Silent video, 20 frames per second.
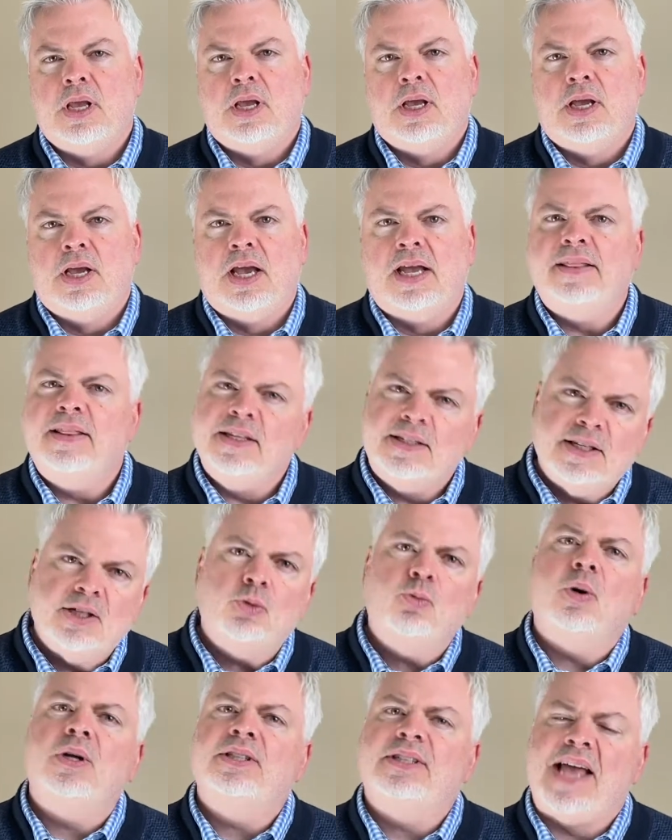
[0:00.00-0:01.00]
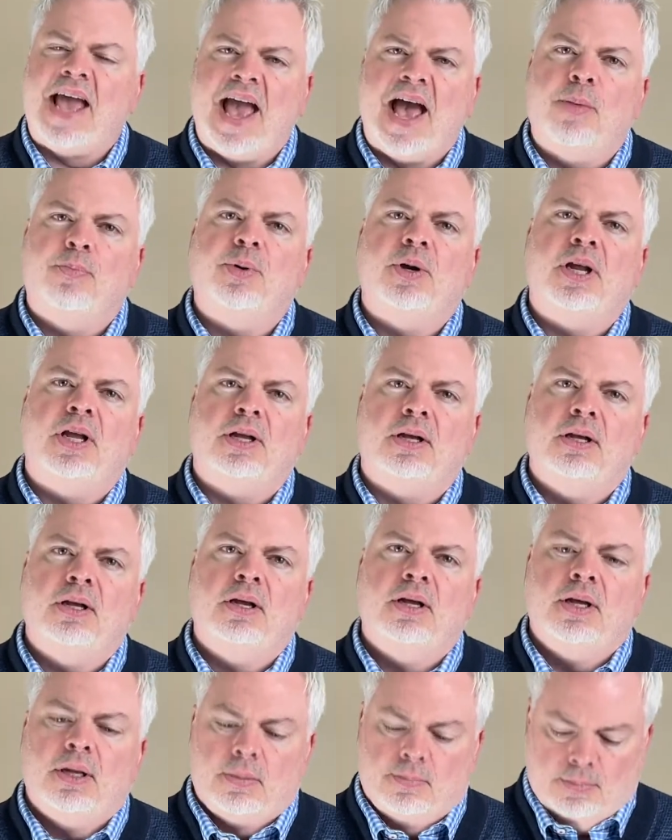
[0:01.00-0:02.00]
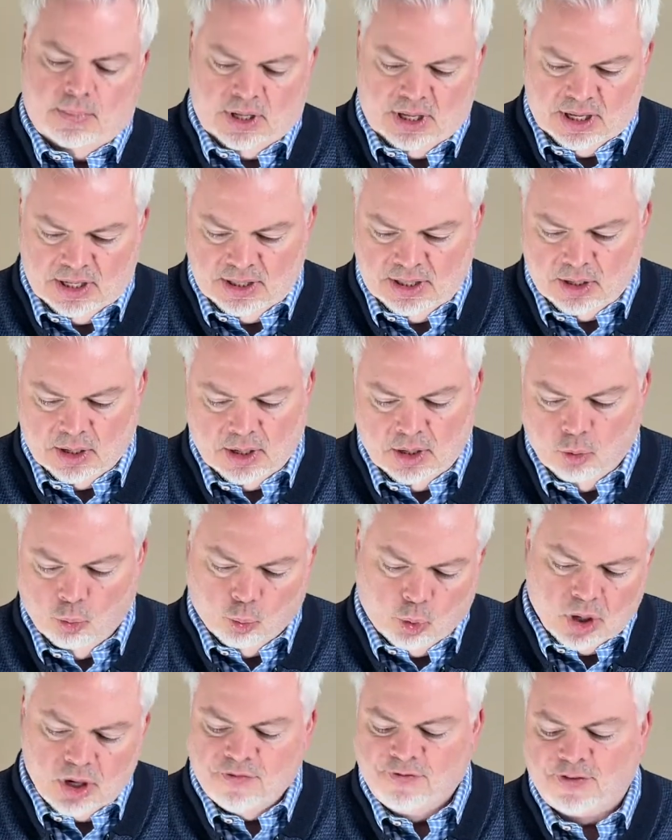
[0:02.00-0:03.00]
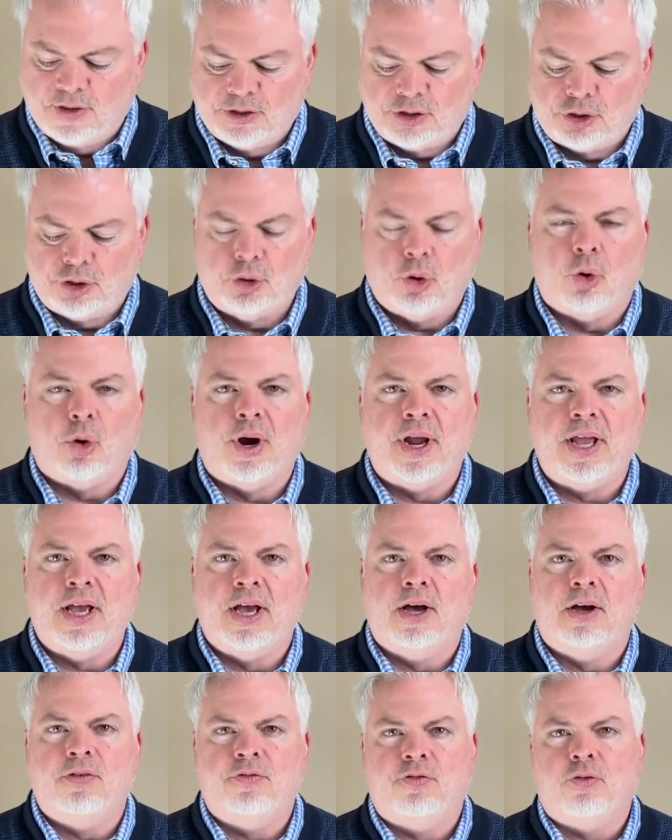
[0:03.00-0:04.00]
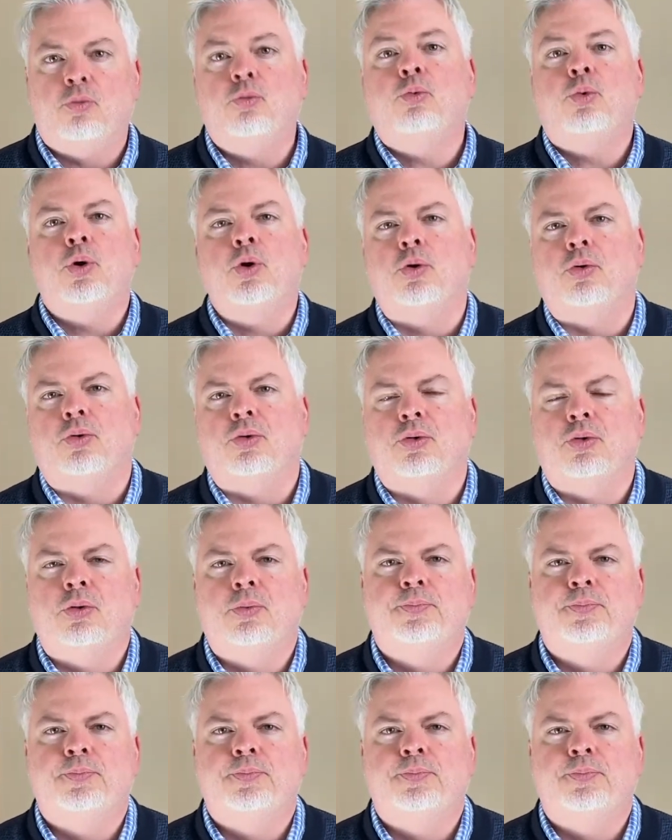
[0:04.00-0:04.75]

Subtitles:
And this is what's happening in the wonderful story of Ruth.